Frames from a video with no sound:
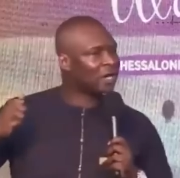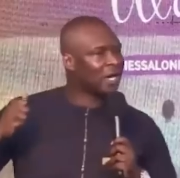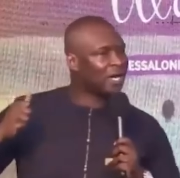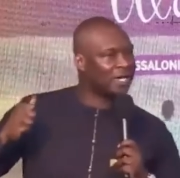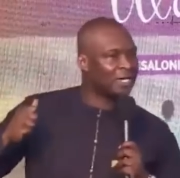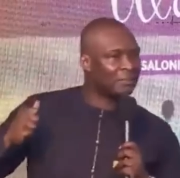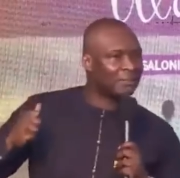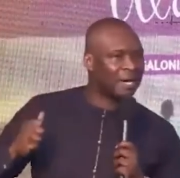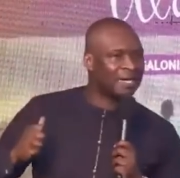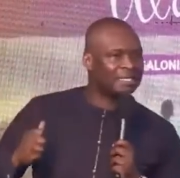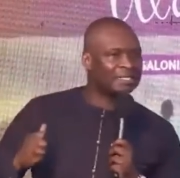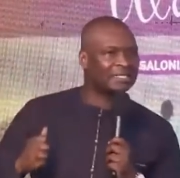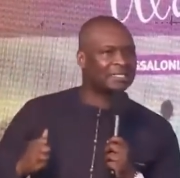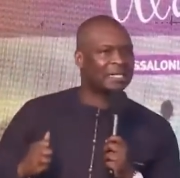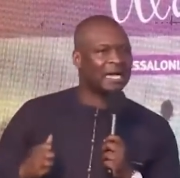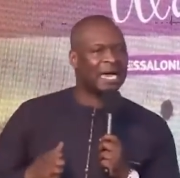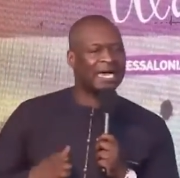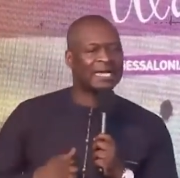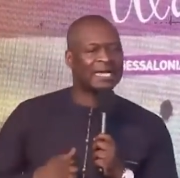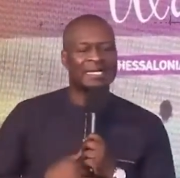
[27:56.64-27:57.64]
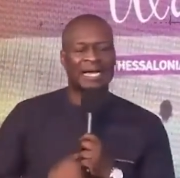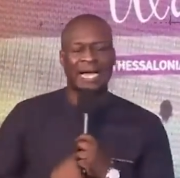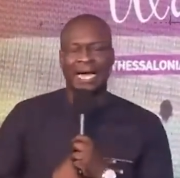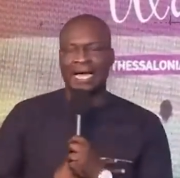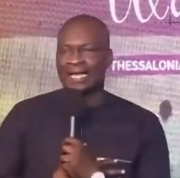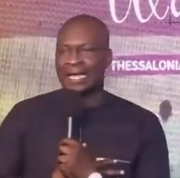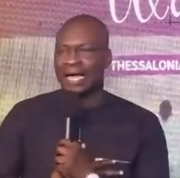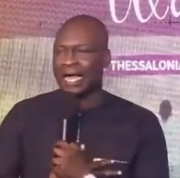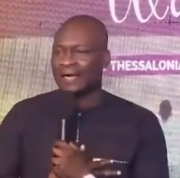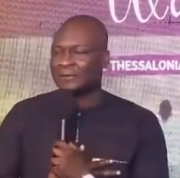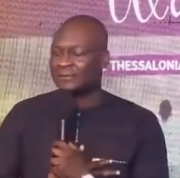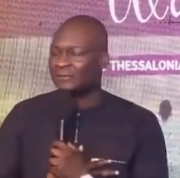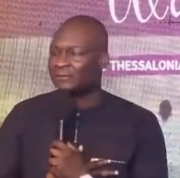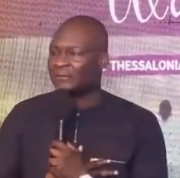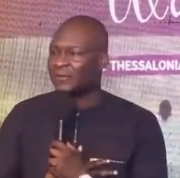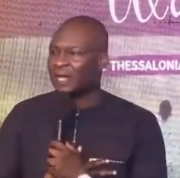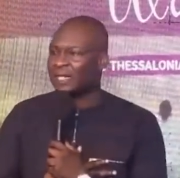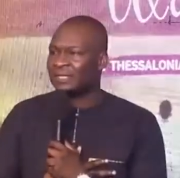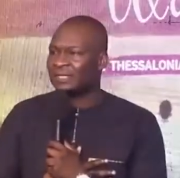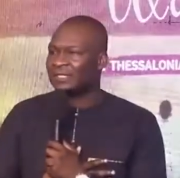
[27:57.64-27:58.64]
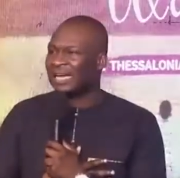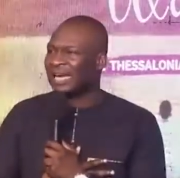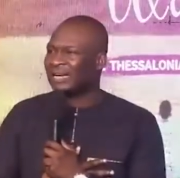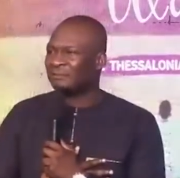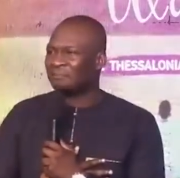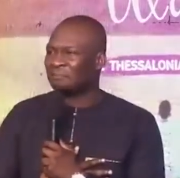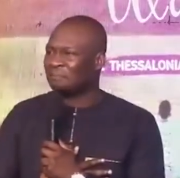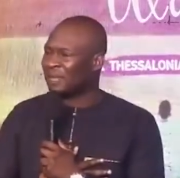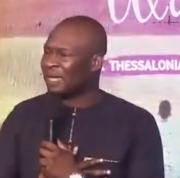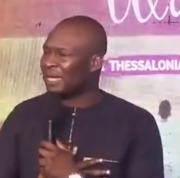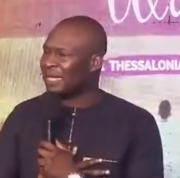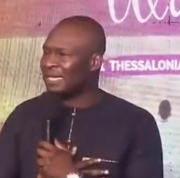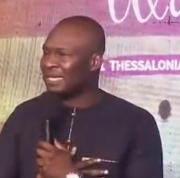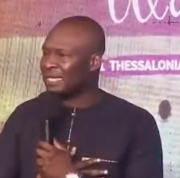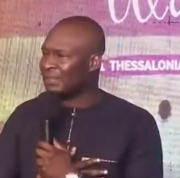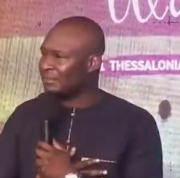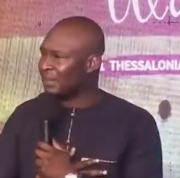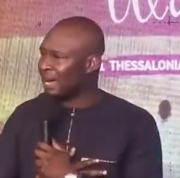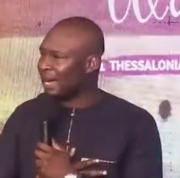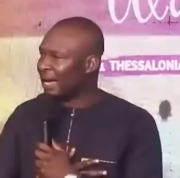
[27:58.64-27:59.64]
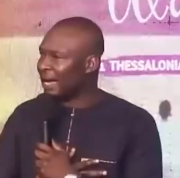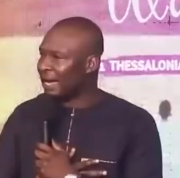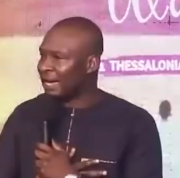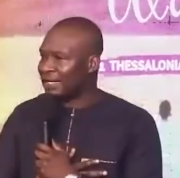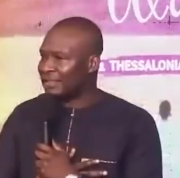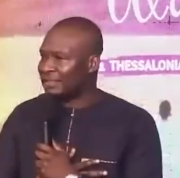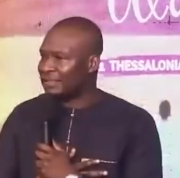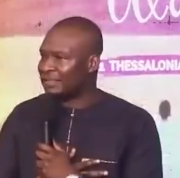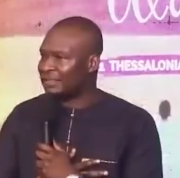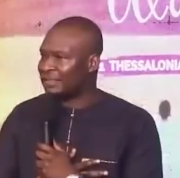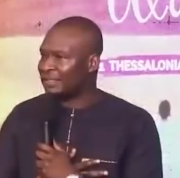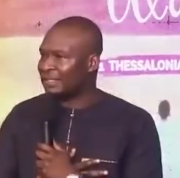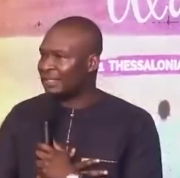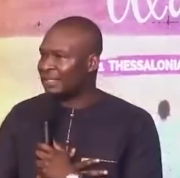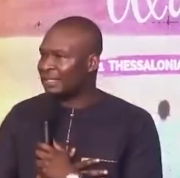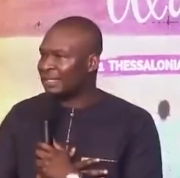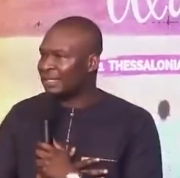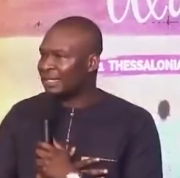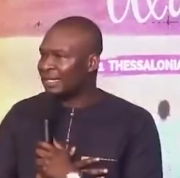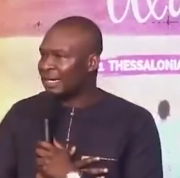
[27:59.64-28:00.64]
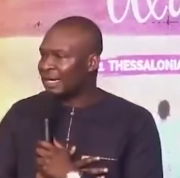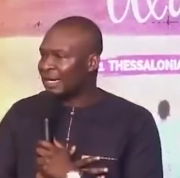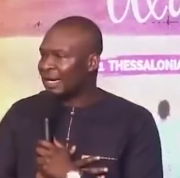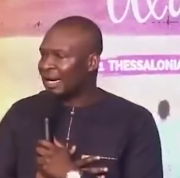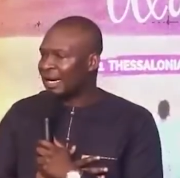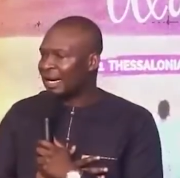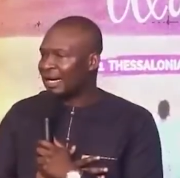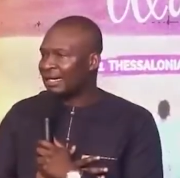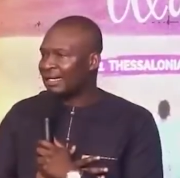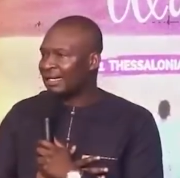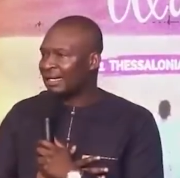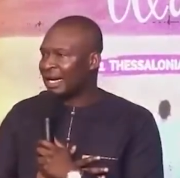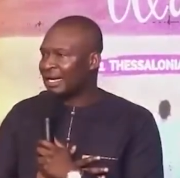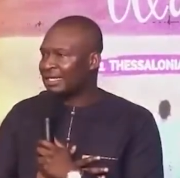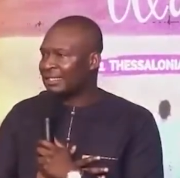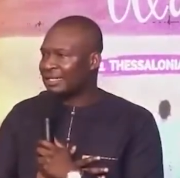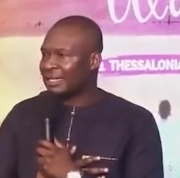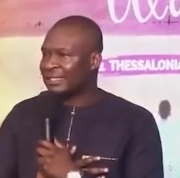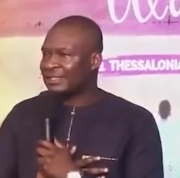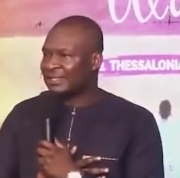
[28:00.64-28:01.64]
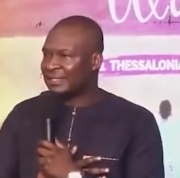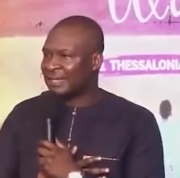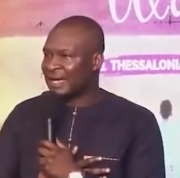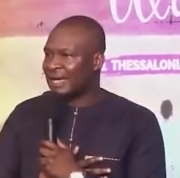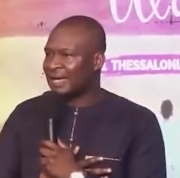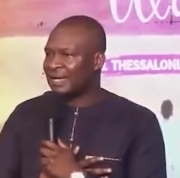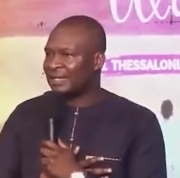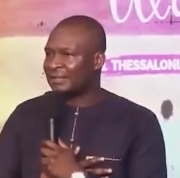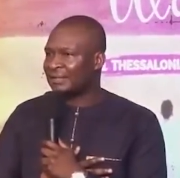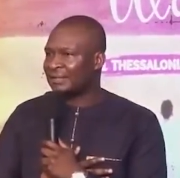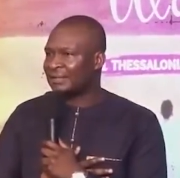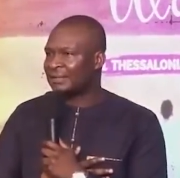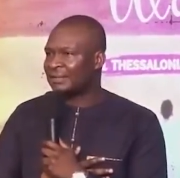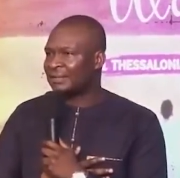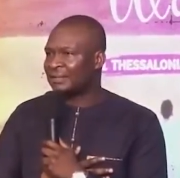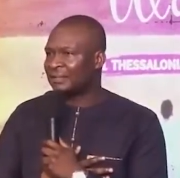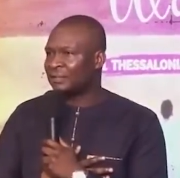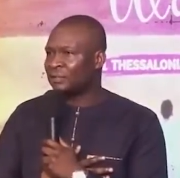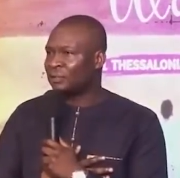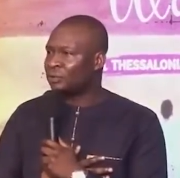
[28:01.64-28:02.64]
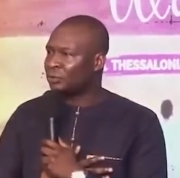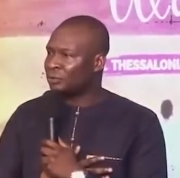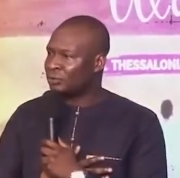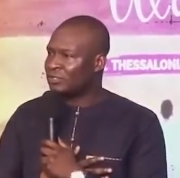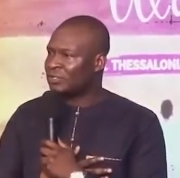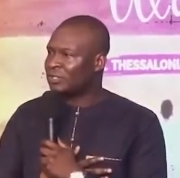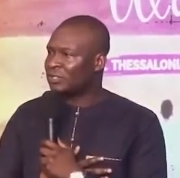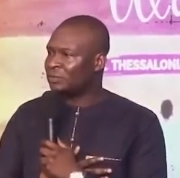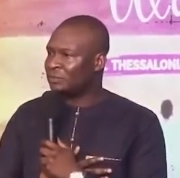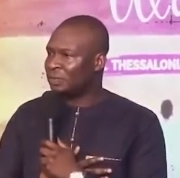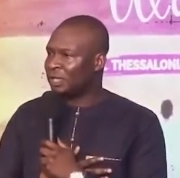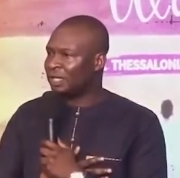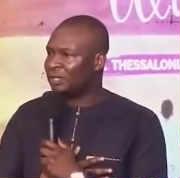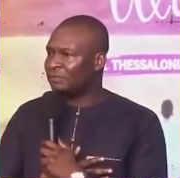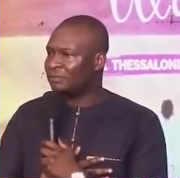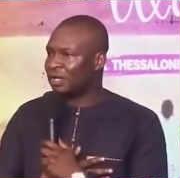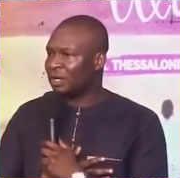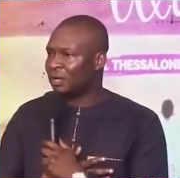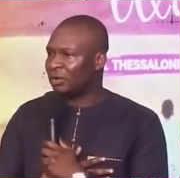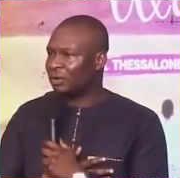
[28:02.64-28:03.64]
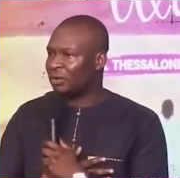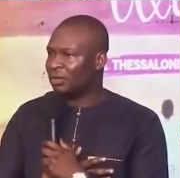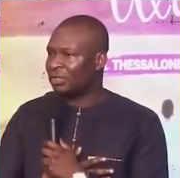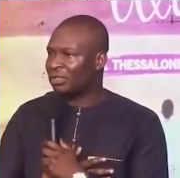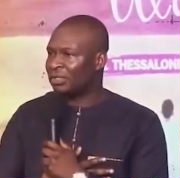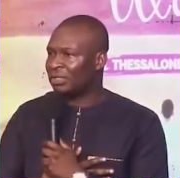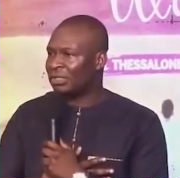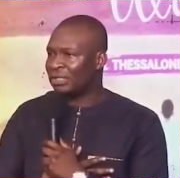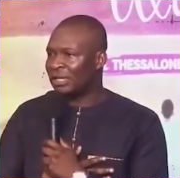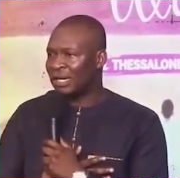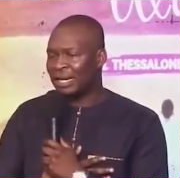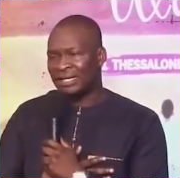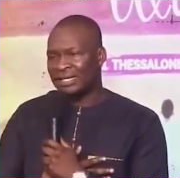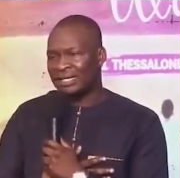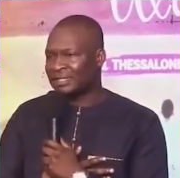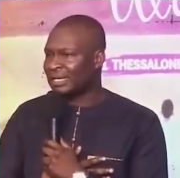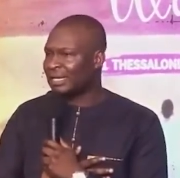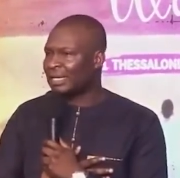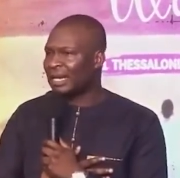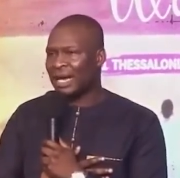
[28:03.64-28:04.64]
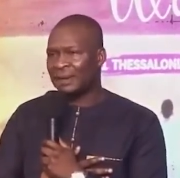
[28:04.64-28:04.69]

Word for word: can imagine, I, I, I felt that pain in my heart. And I said, sir, do you still believe the Lord? And he said,